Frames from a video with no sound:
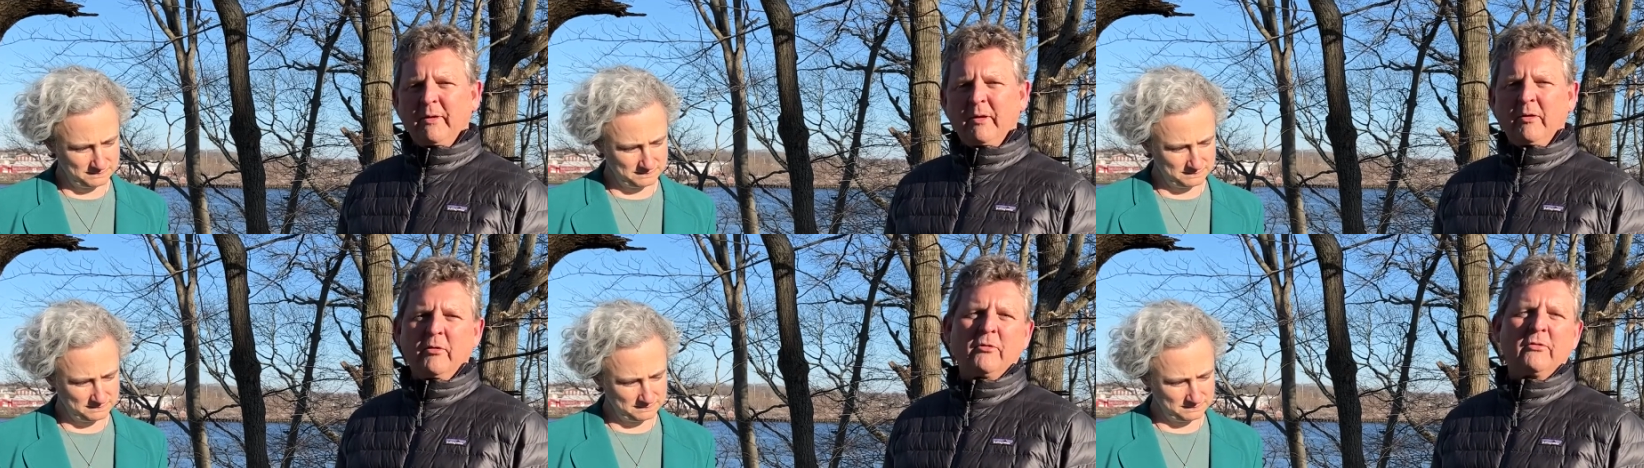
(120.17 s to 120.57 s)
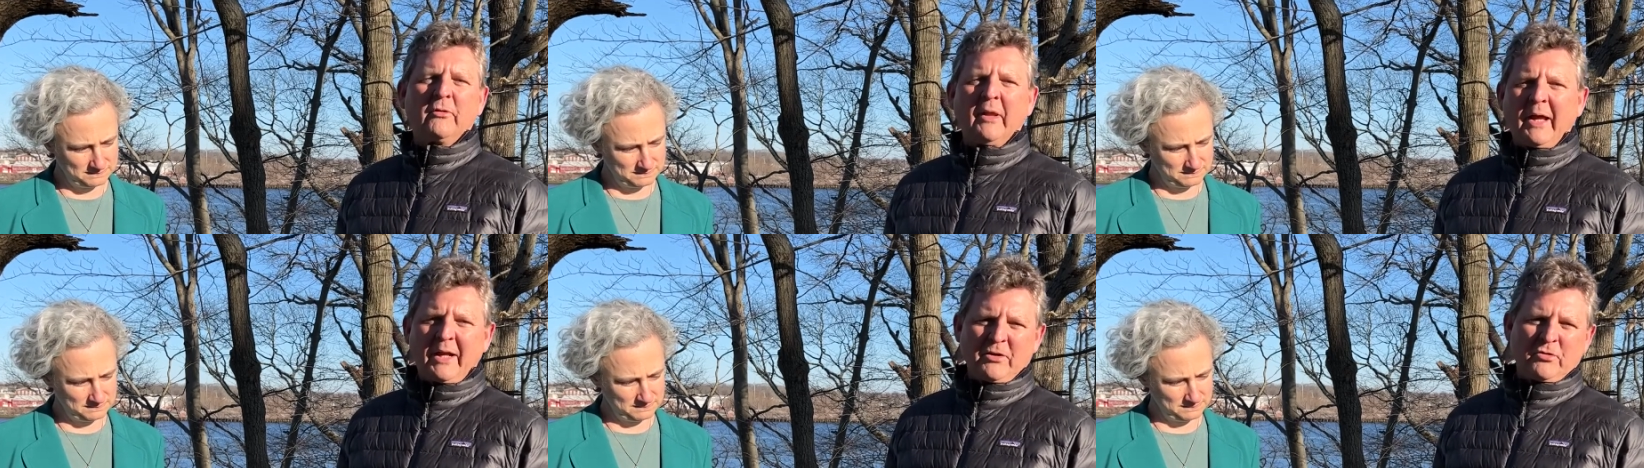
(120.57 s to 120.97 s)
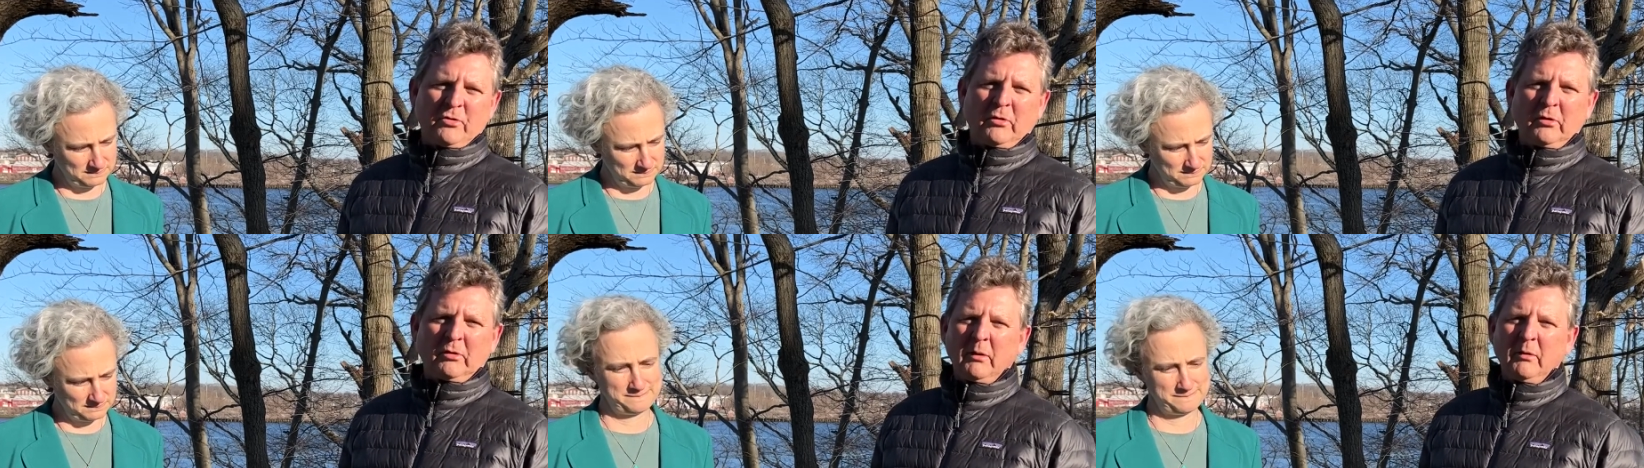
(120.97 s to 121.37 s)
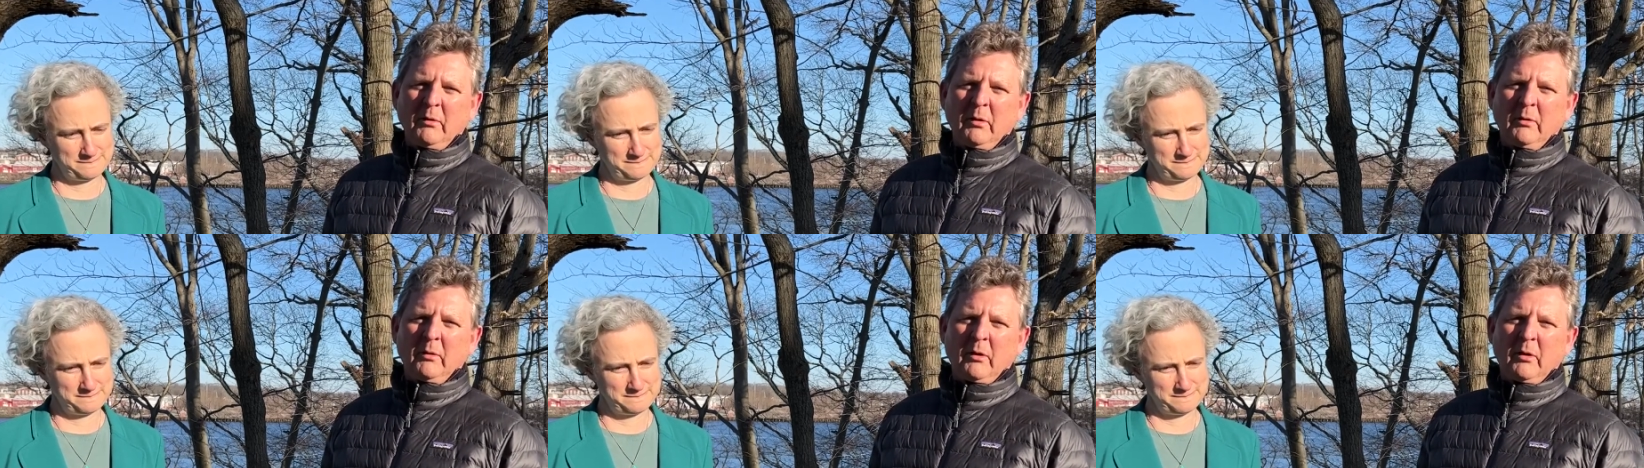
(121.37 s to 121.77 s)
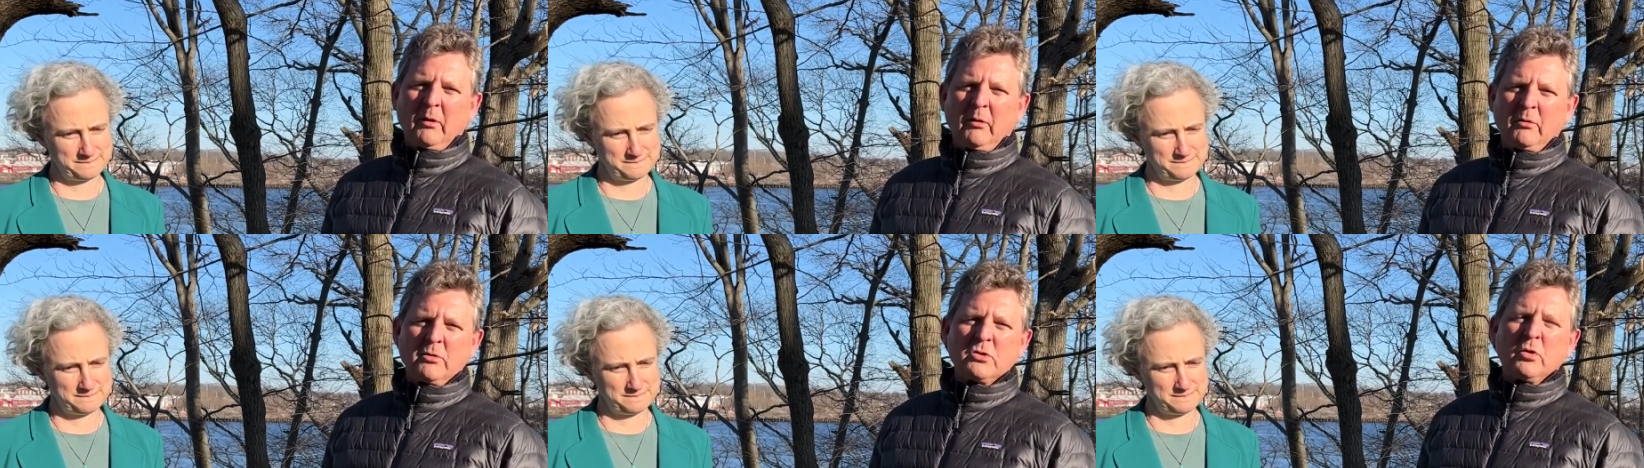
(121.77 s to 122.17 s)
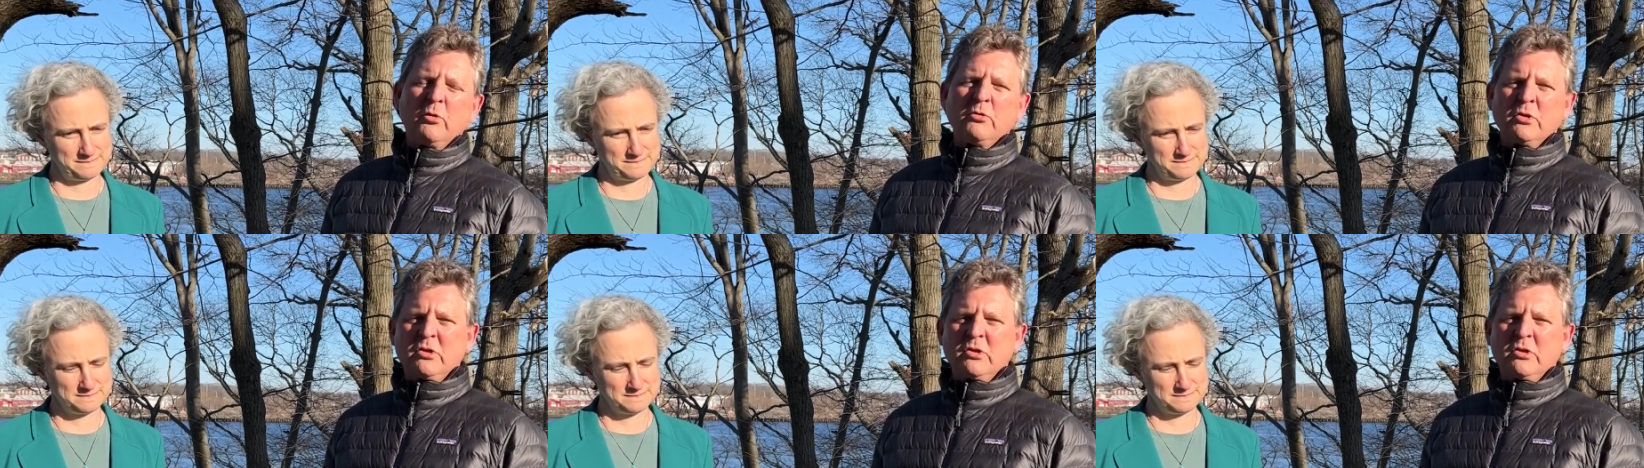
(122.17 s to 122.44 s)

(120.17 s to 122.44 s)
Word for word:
Speaker 1: is national. The Surgeon